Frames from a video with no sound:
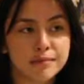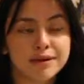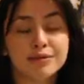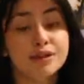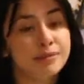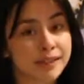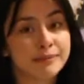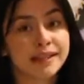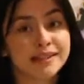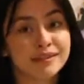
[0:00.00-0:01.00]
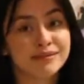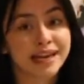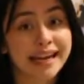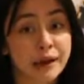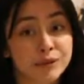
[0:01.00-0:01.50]
but it was too expensive.
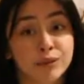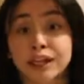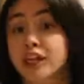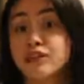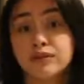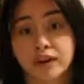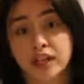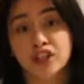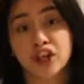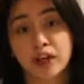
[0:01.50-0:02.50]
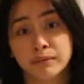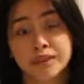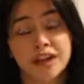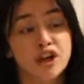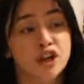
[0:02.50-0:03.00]
And I was working 2 fucking
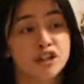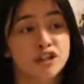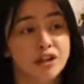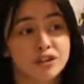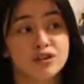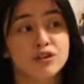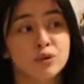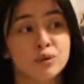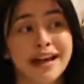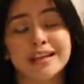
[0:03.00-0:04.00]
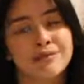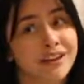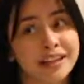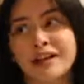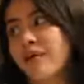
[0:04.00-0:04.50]
jobs just to end up
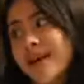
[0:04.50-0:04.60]
failing all